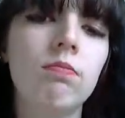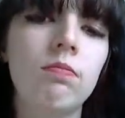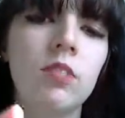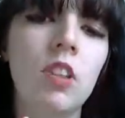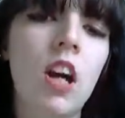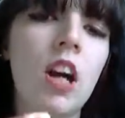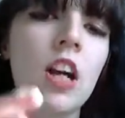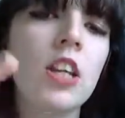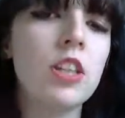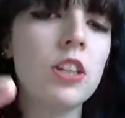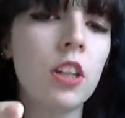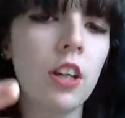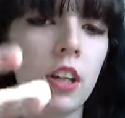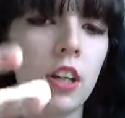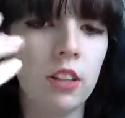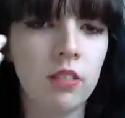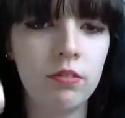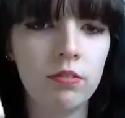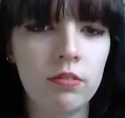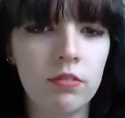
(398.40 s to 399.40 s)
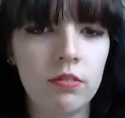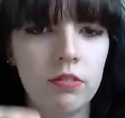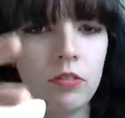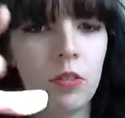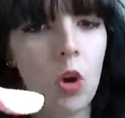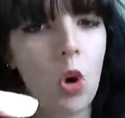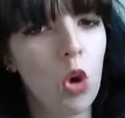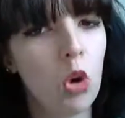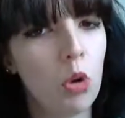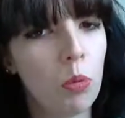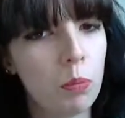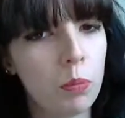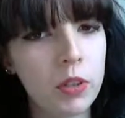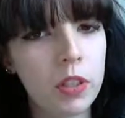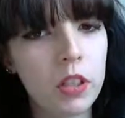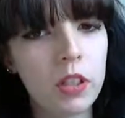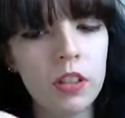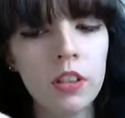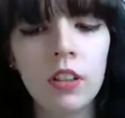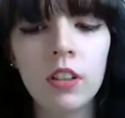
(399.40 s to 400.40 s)
nicer
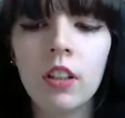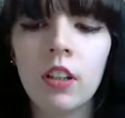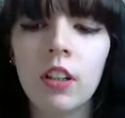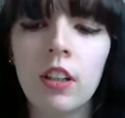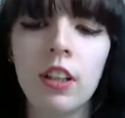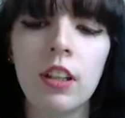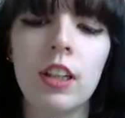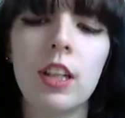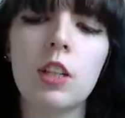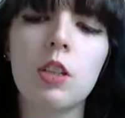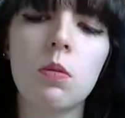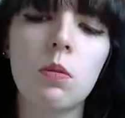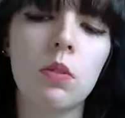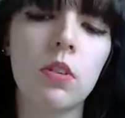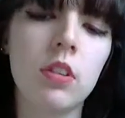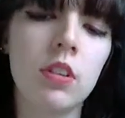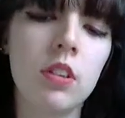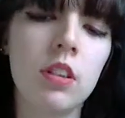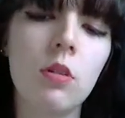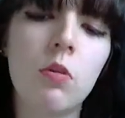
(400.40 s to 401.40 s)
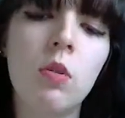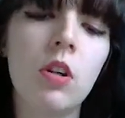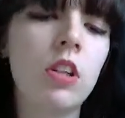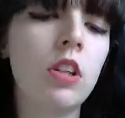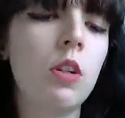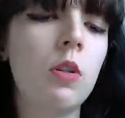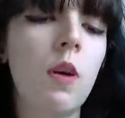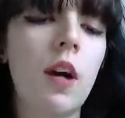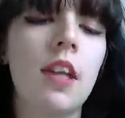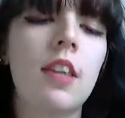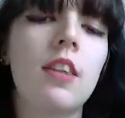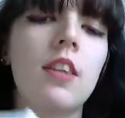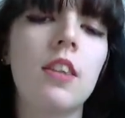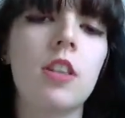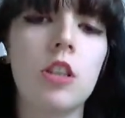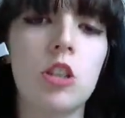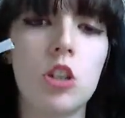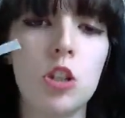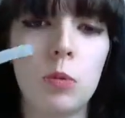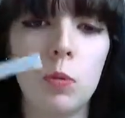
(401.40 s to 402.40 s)
formed. The one who had
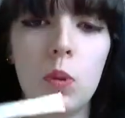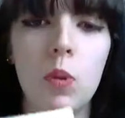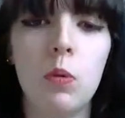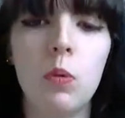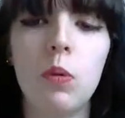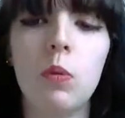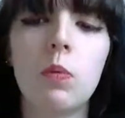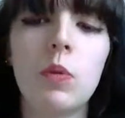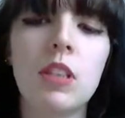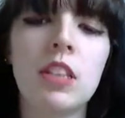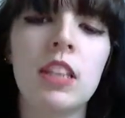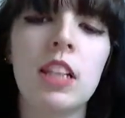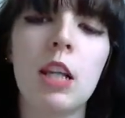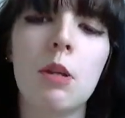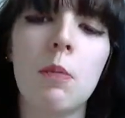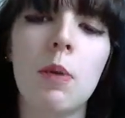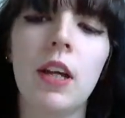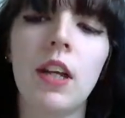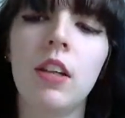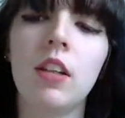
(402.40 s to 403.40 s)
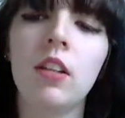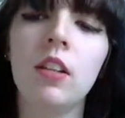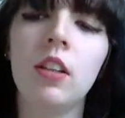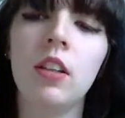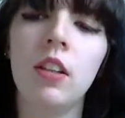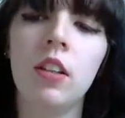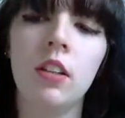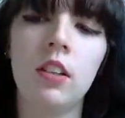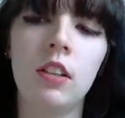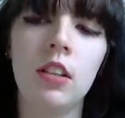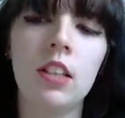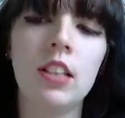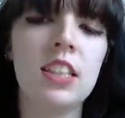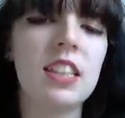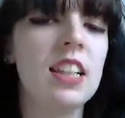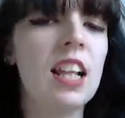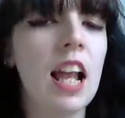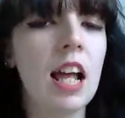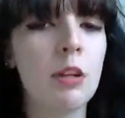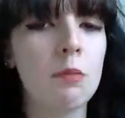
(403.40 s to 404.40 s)
the small one was still a bit, it
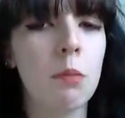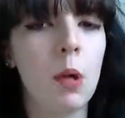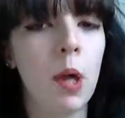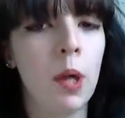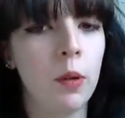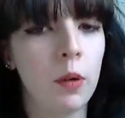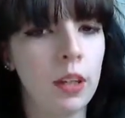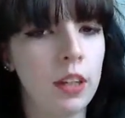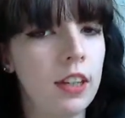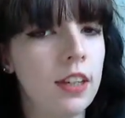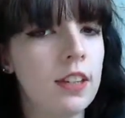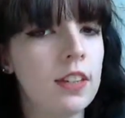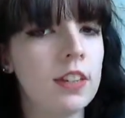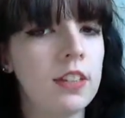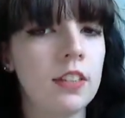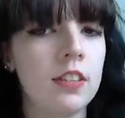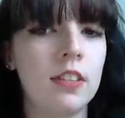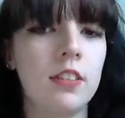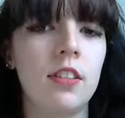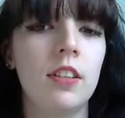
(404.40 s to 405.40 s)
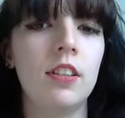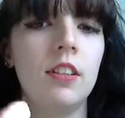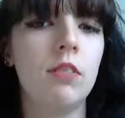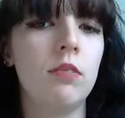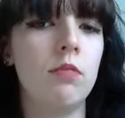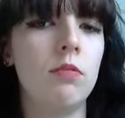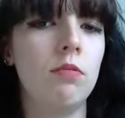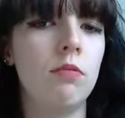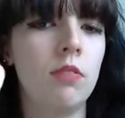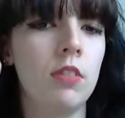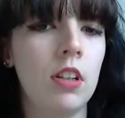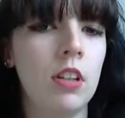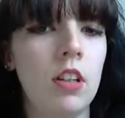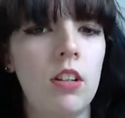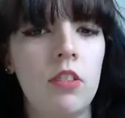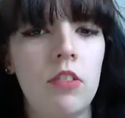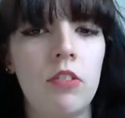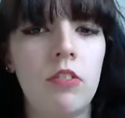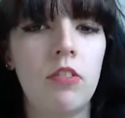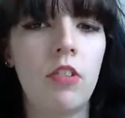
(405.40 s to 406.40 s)
still had pokies and
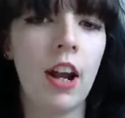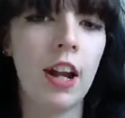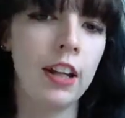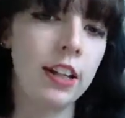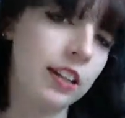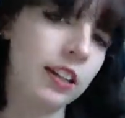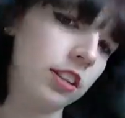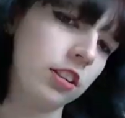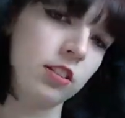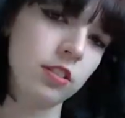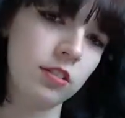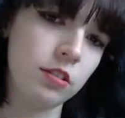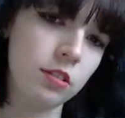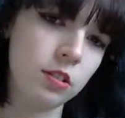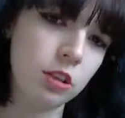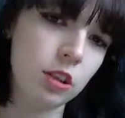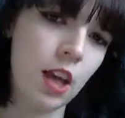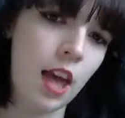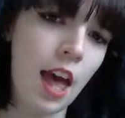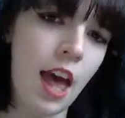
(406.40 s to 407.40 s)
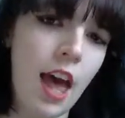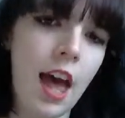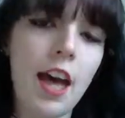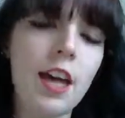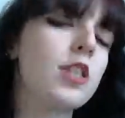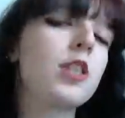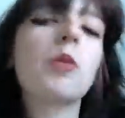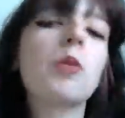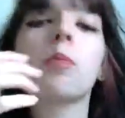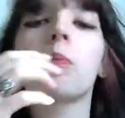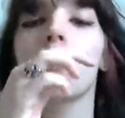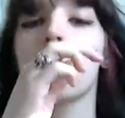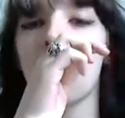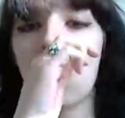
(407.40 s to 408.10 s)
fraying hairs.